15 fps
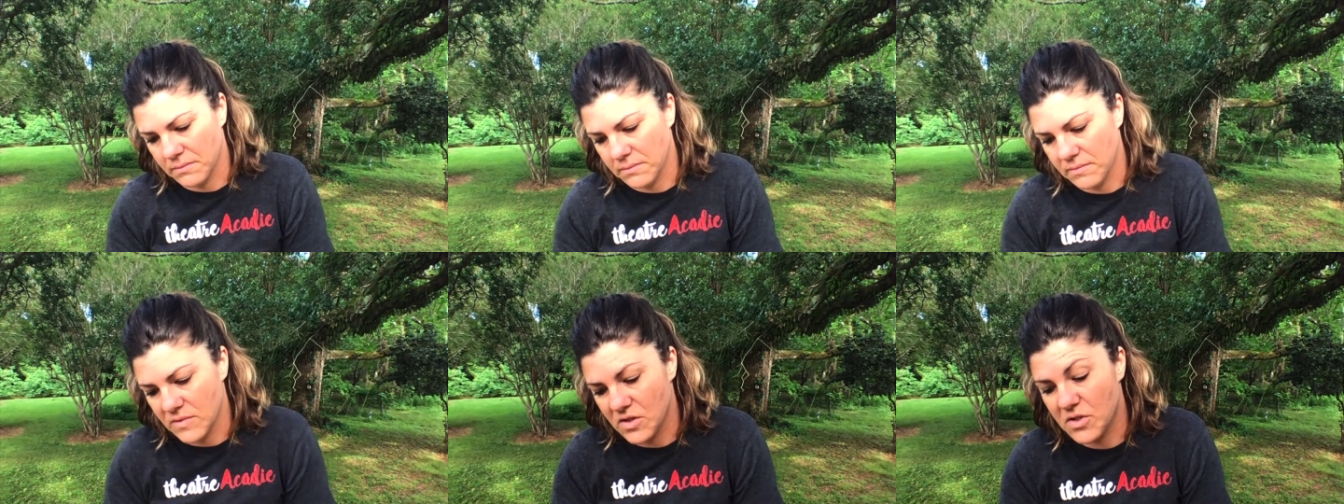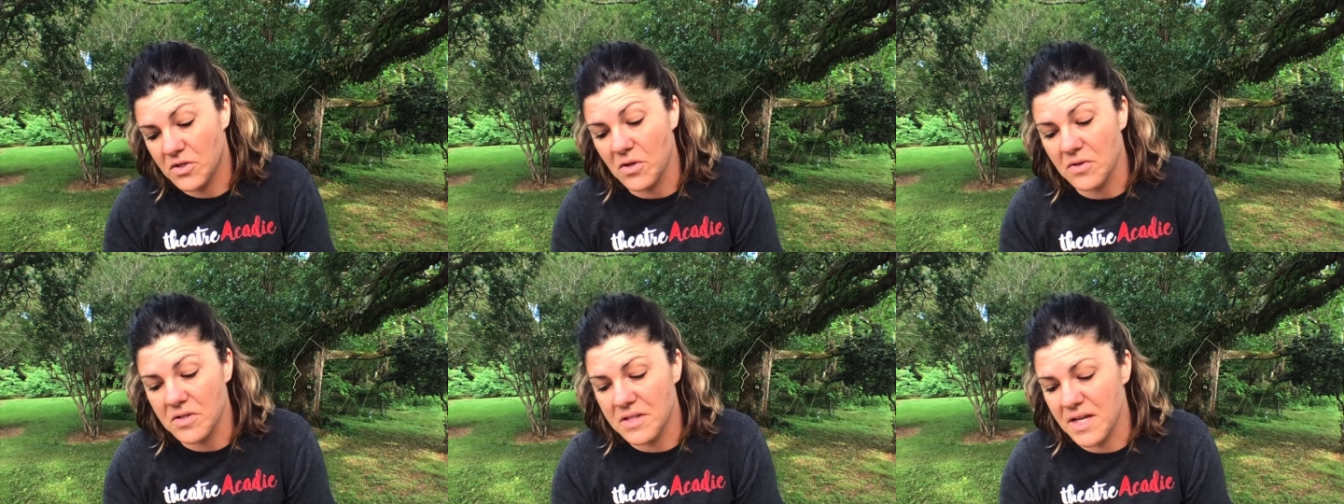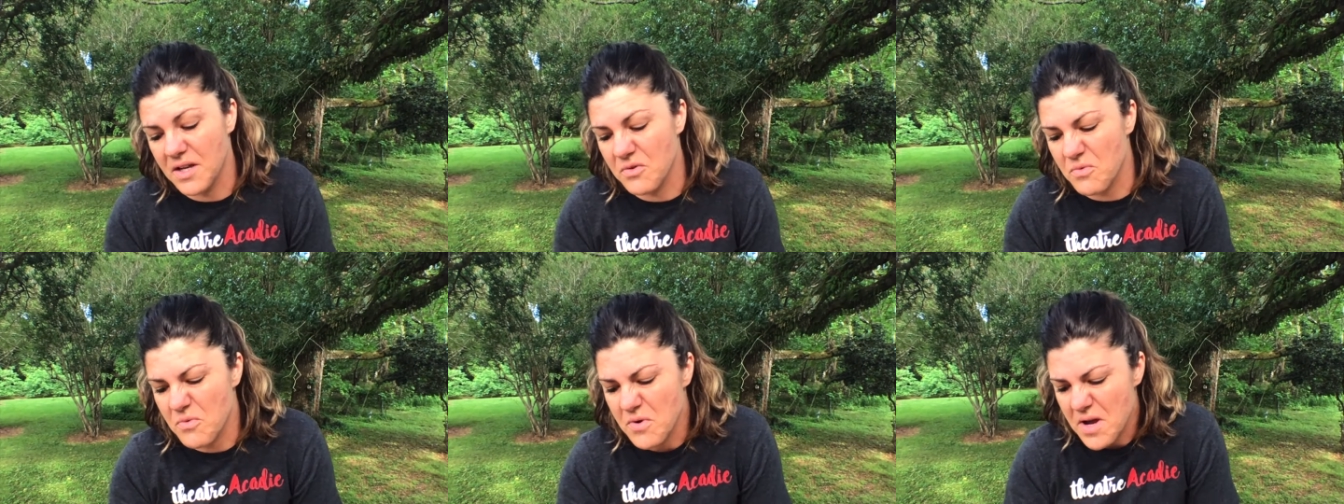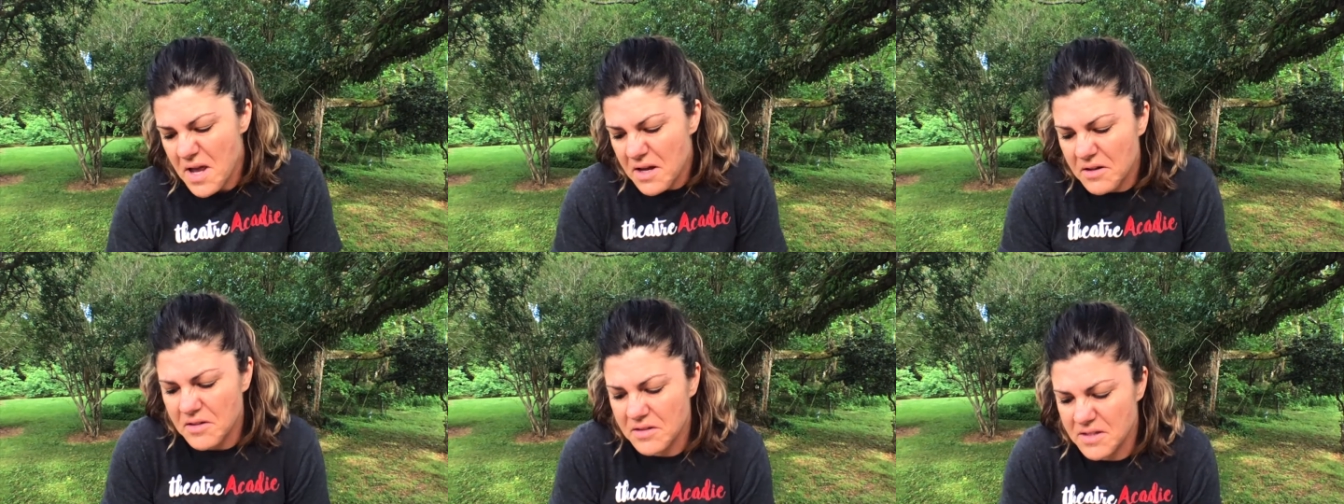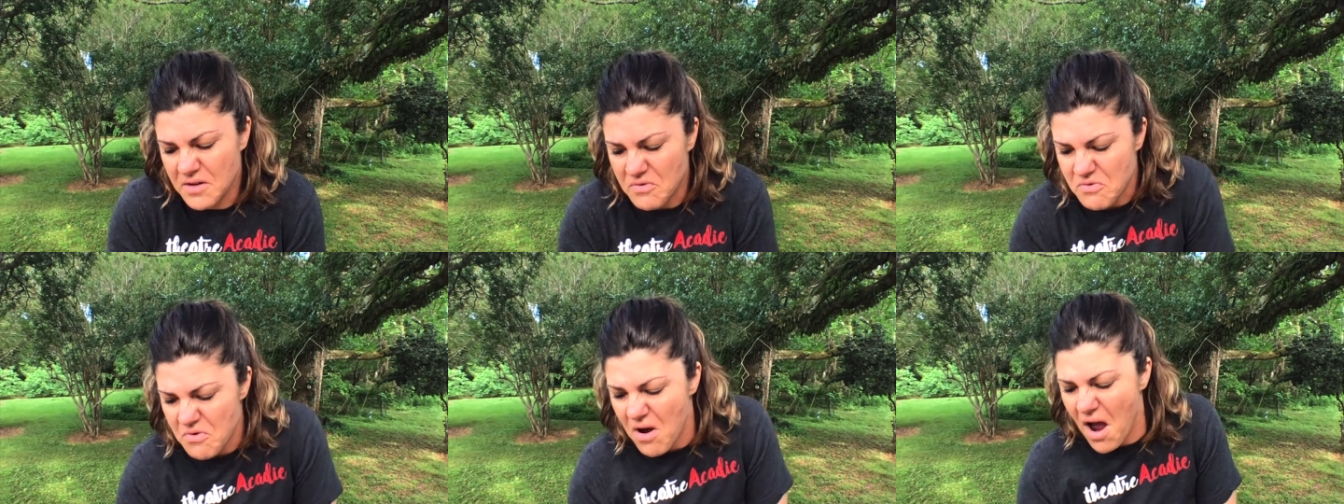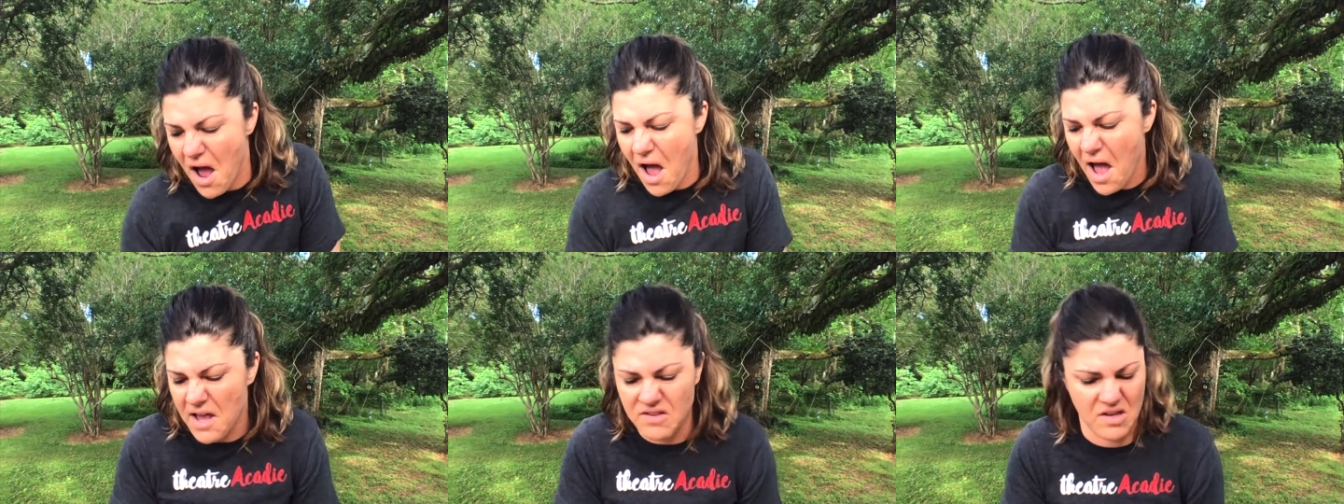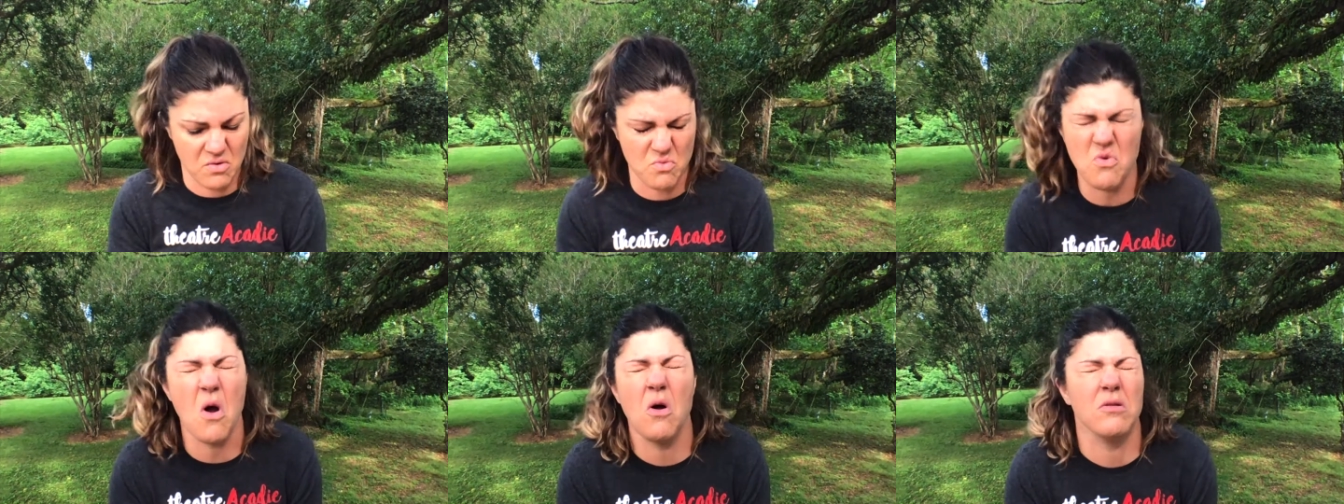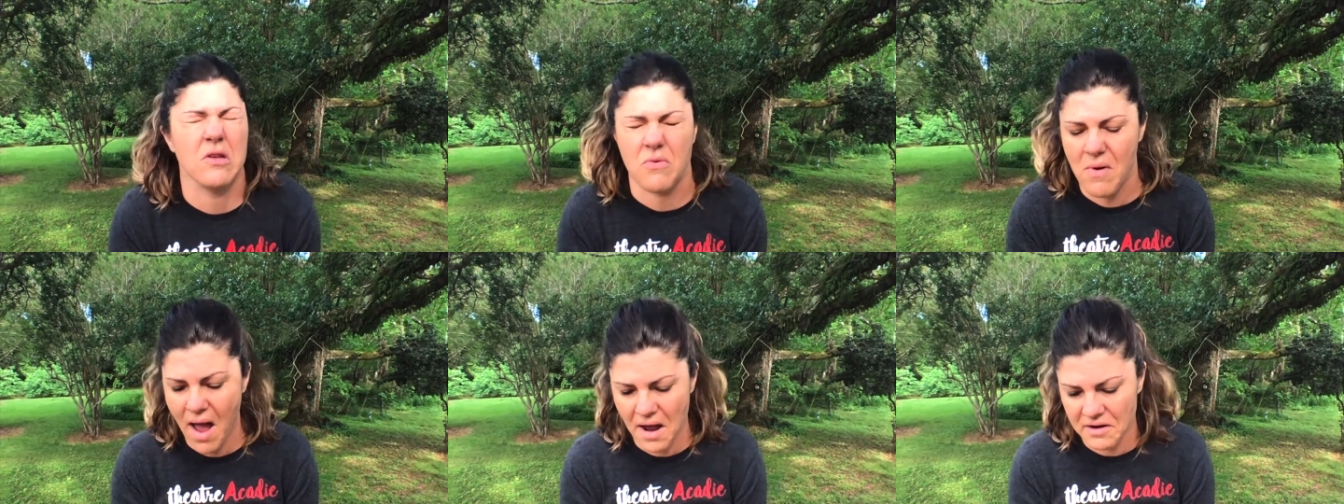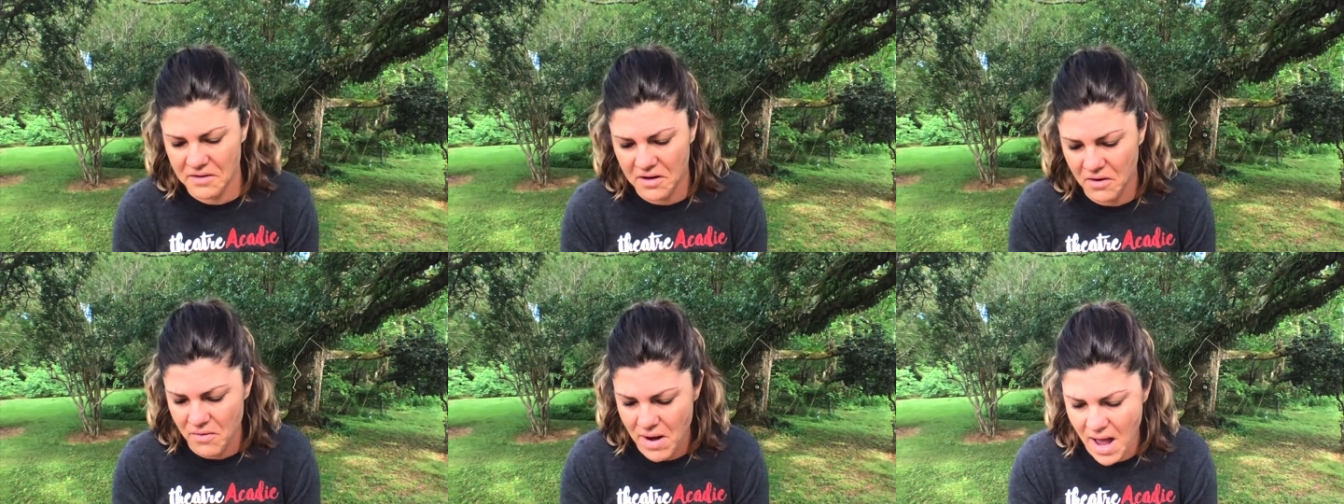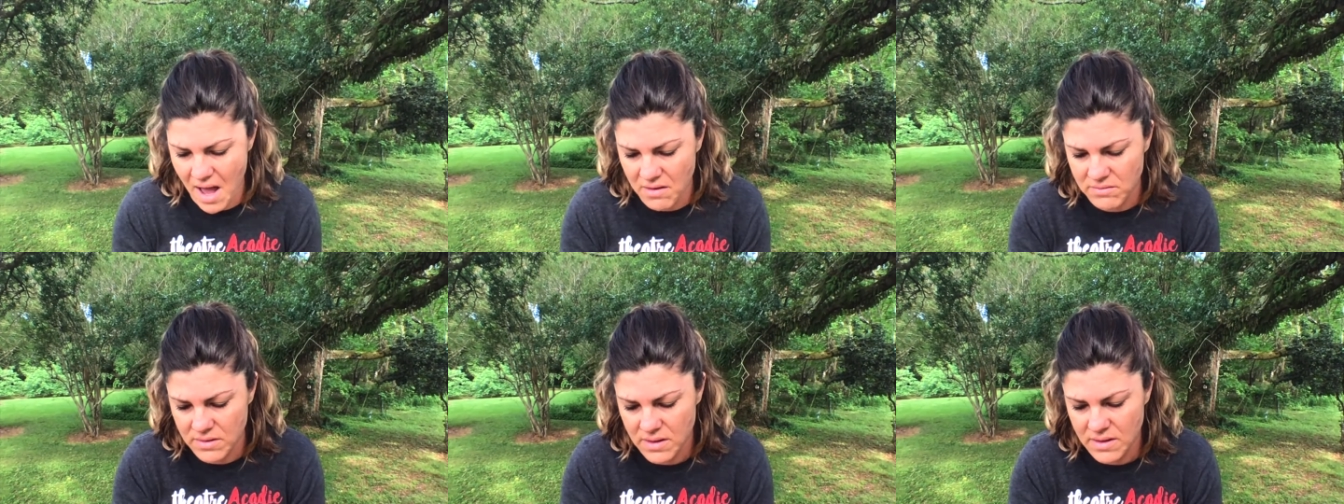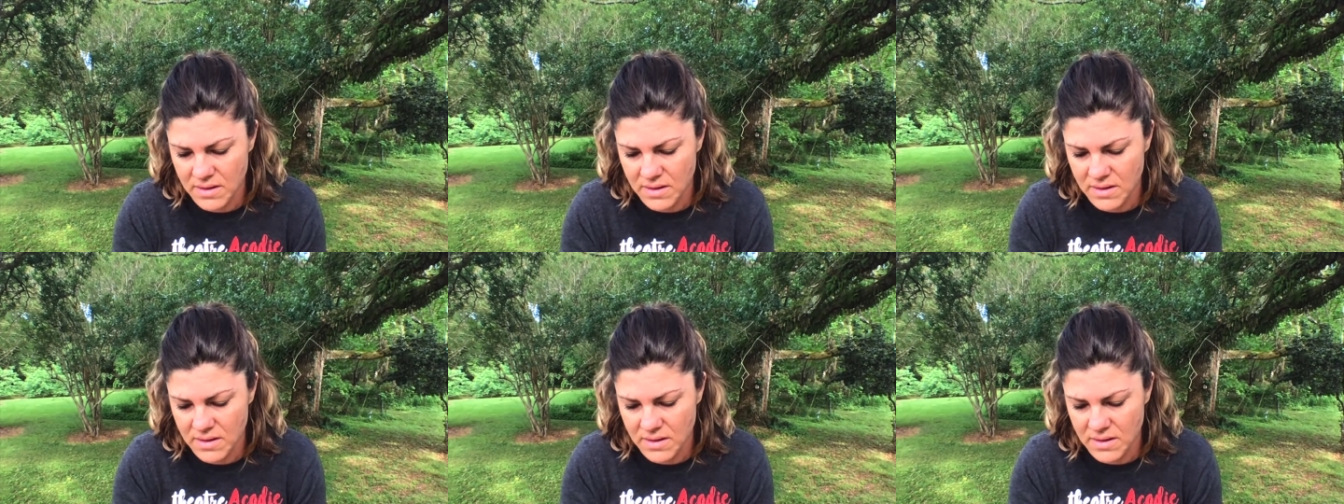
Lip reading: Sostine wriggled and writhed and rolled around on the ground.